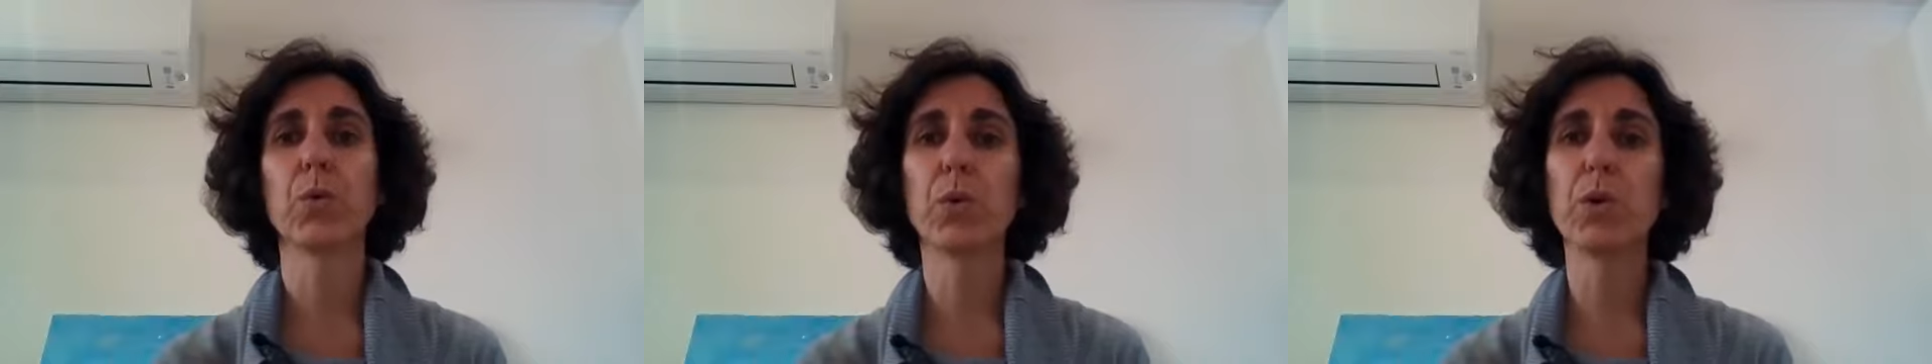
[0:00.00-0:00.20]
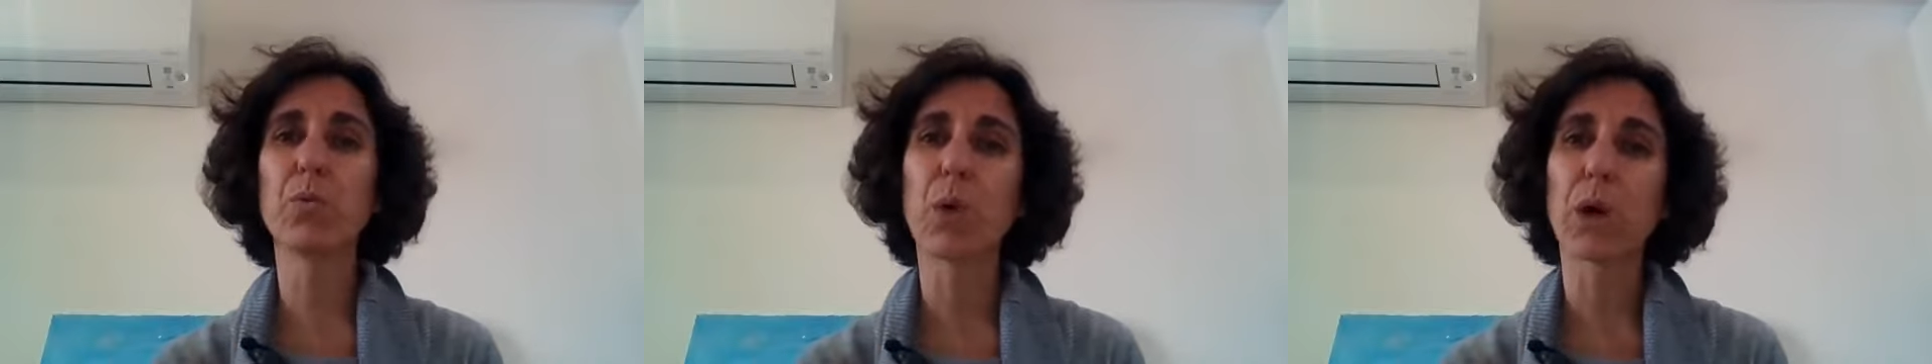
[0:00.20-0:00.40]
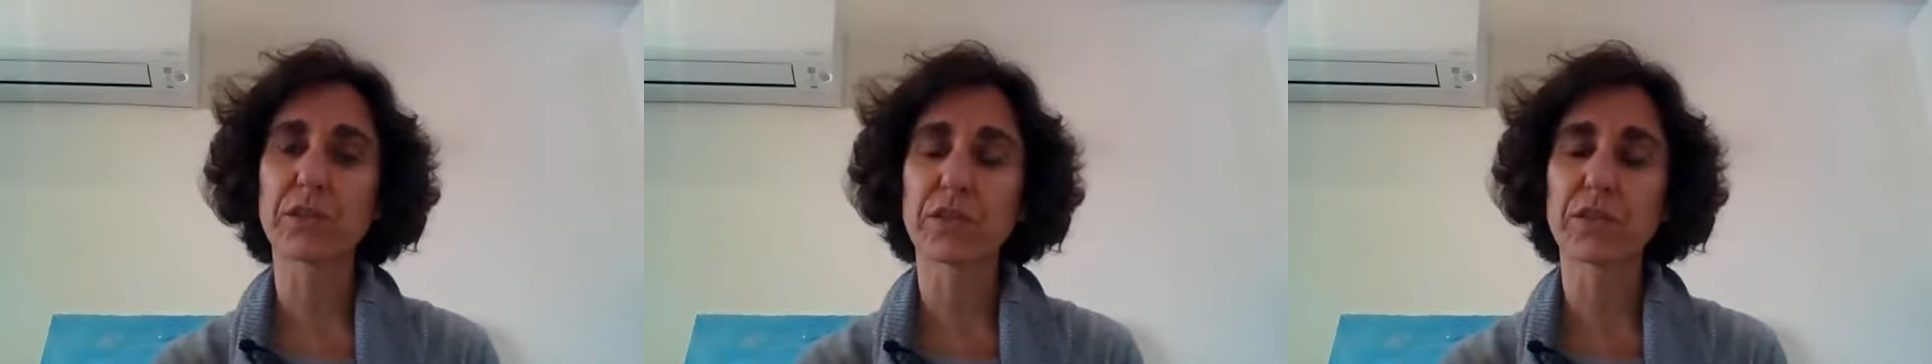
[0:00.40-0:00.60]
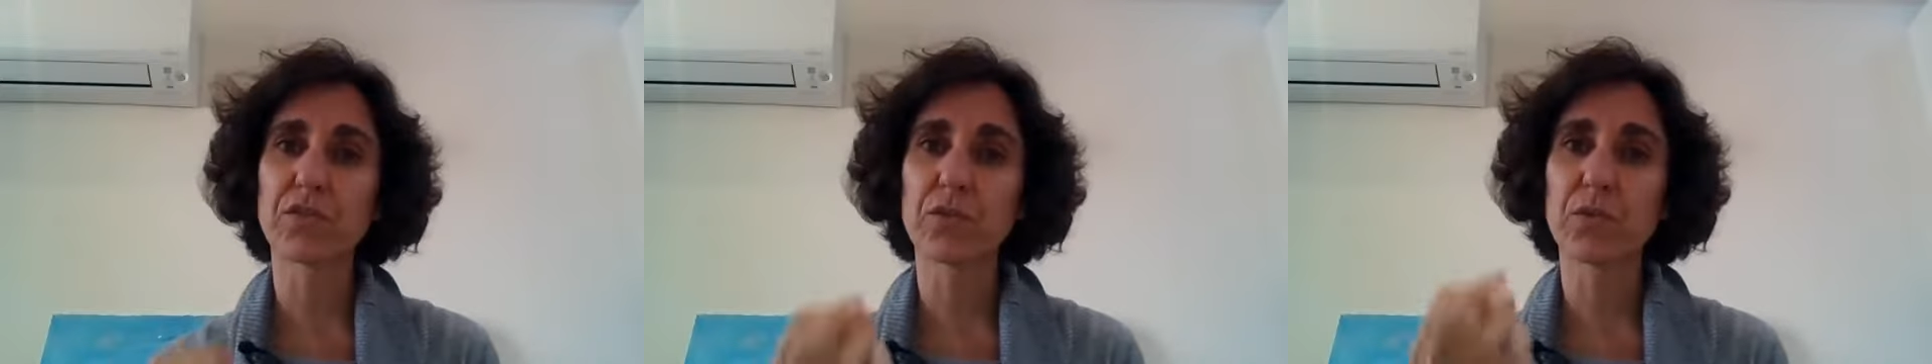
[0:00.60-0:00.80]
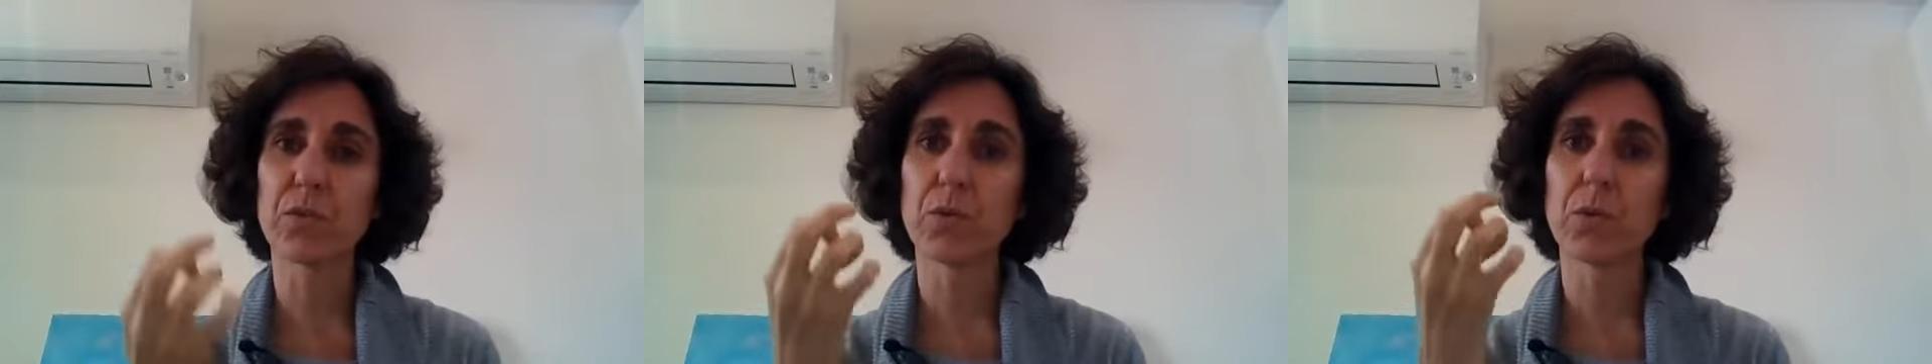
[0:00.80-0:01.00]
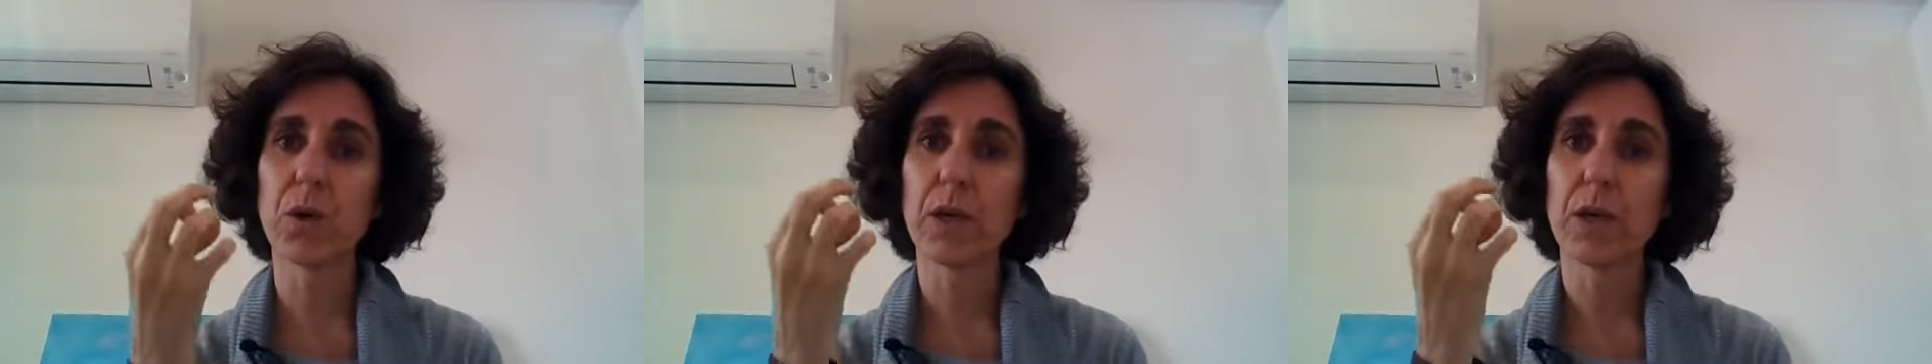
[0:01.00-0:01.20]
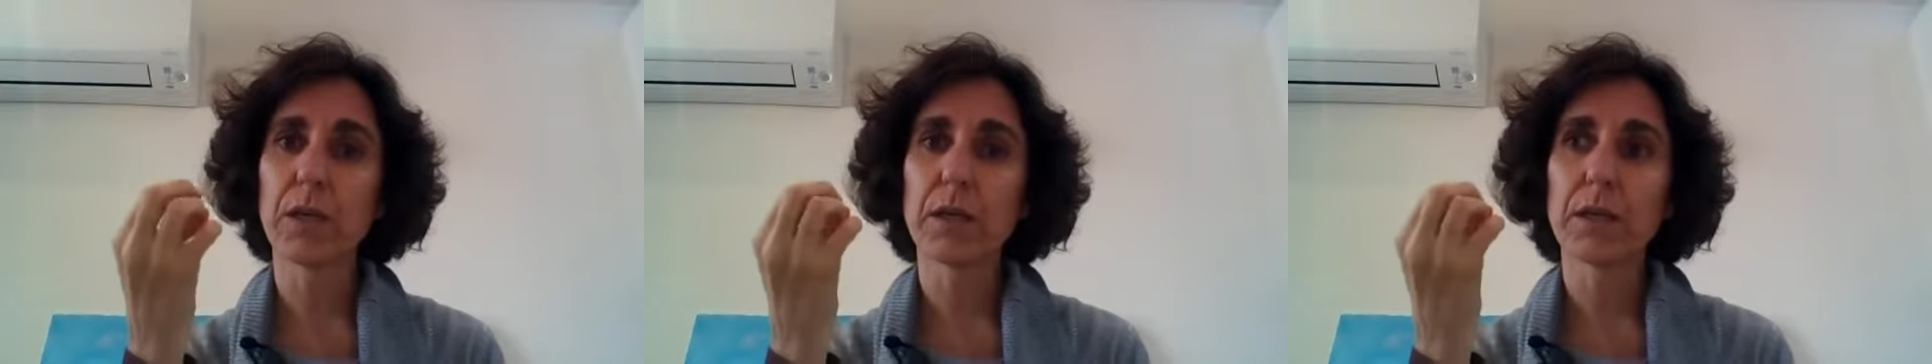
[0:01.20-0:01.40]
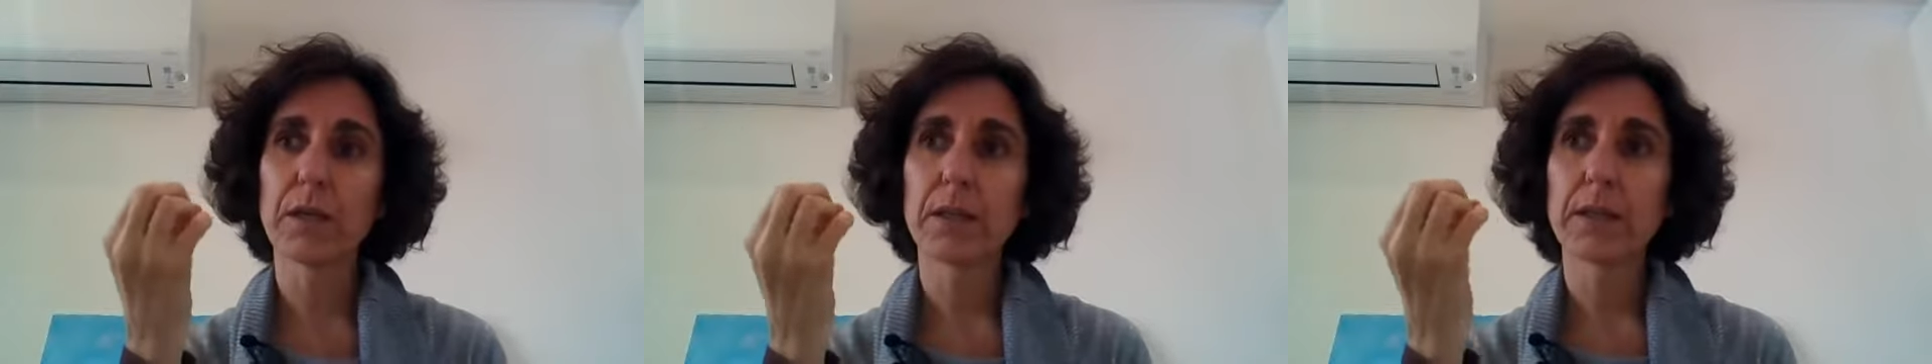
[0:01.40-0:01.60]
want to
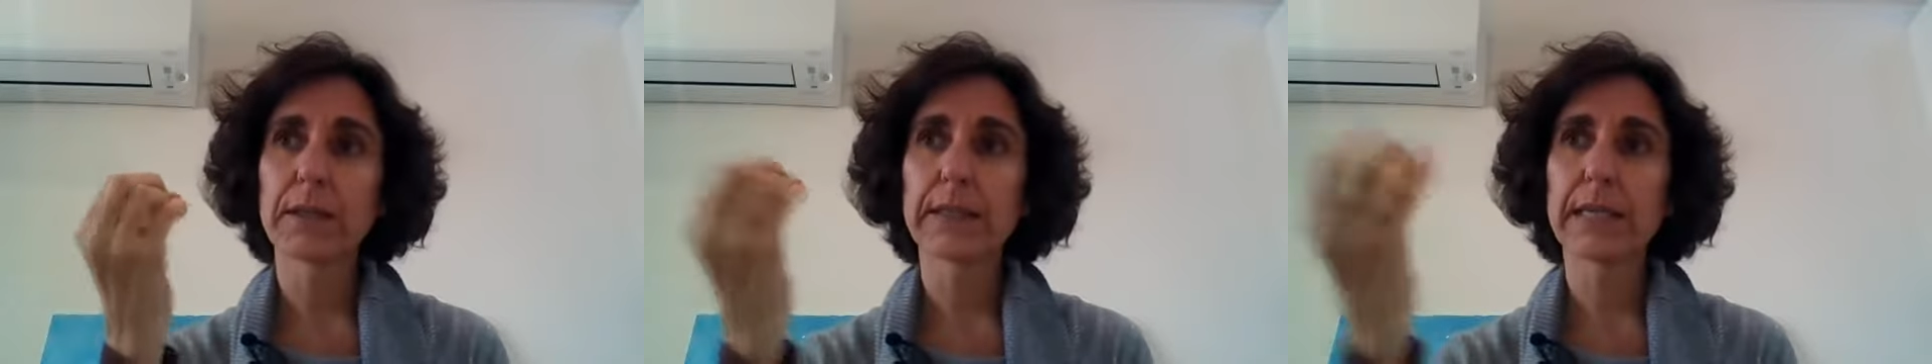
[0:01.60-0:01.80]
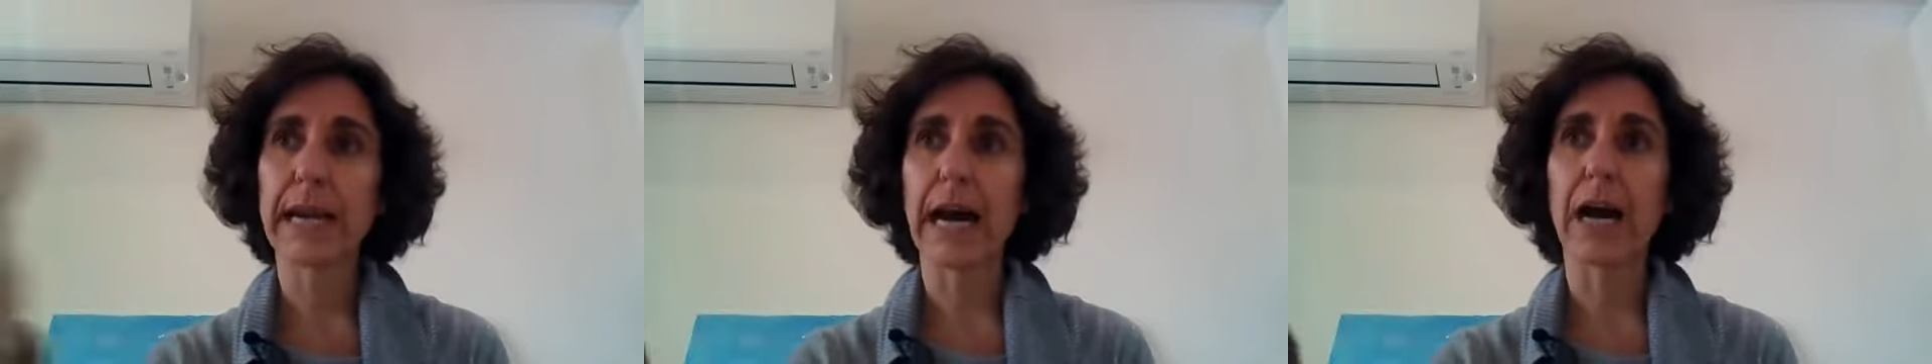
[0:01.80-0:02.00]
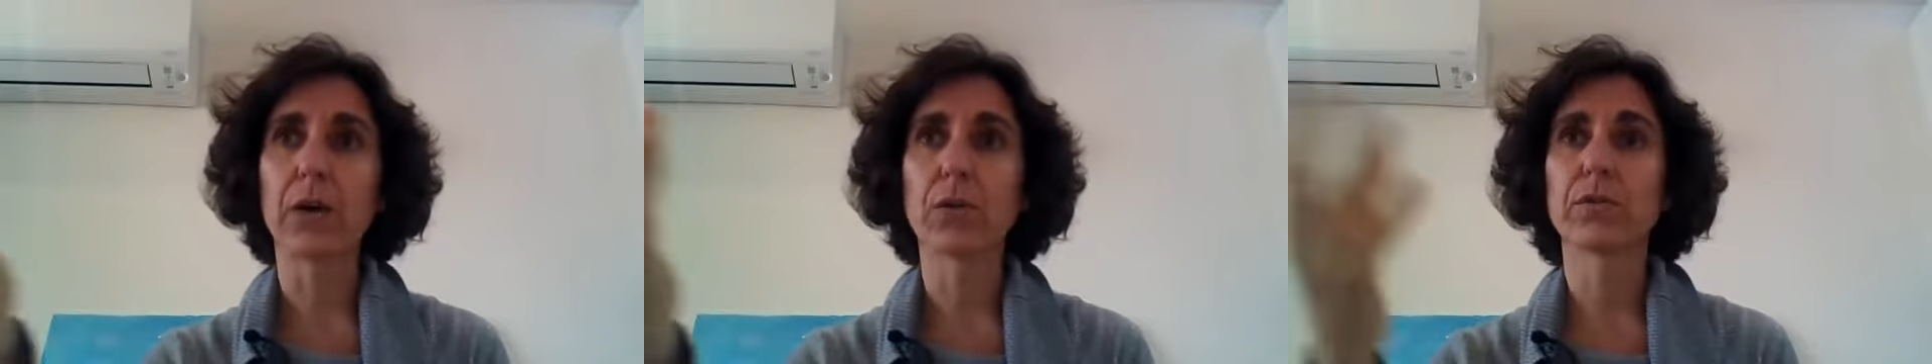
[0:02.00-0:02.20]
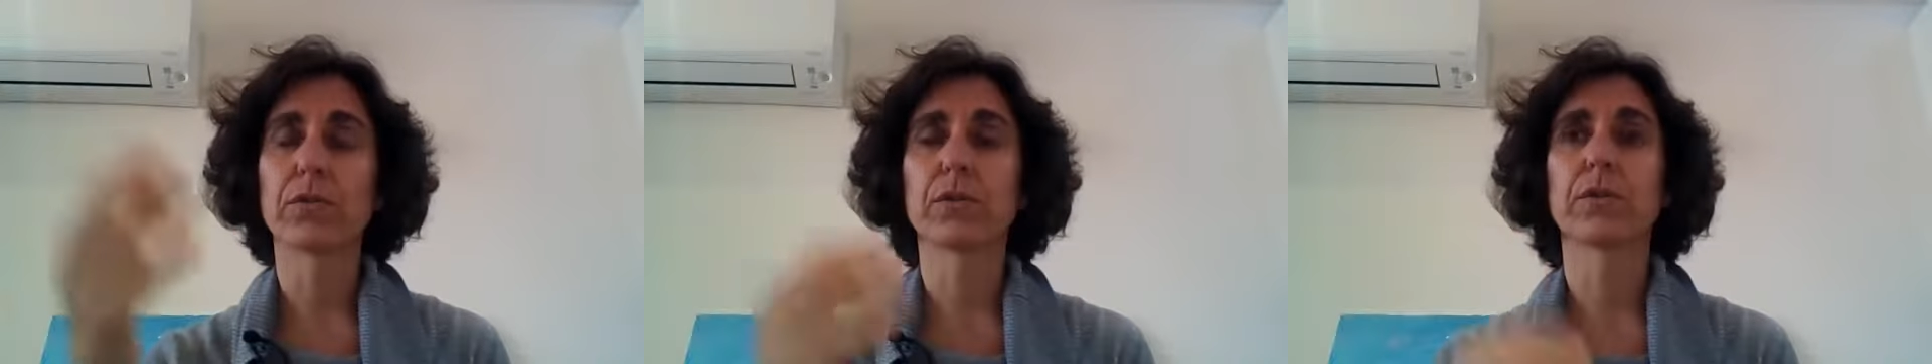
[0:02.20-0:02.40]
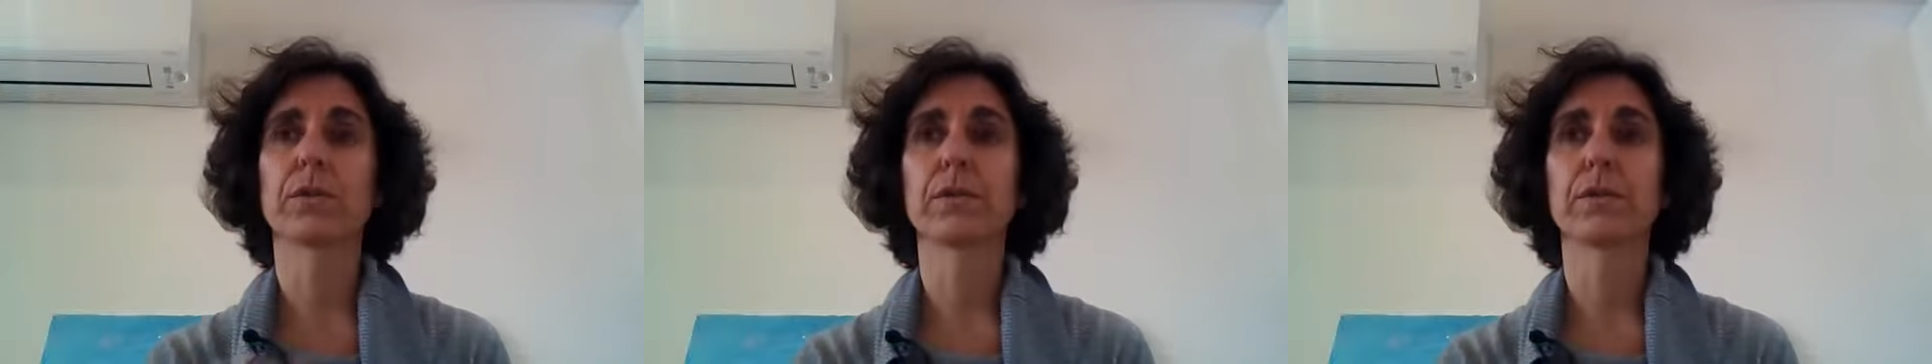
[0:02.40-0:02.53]
get out